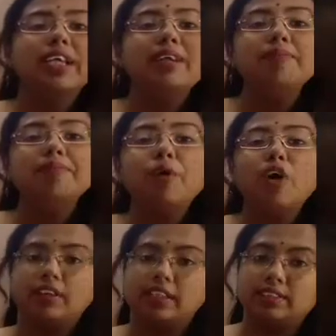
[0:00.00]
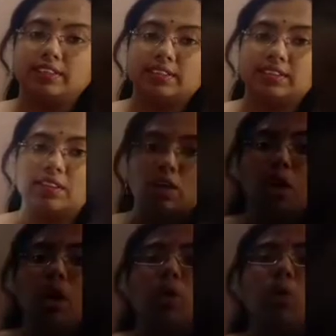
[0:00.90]
importance,
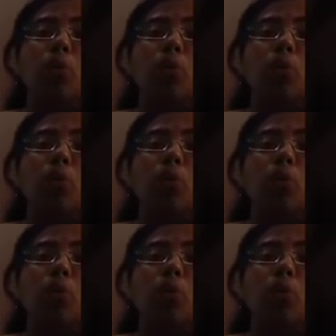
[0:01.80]
or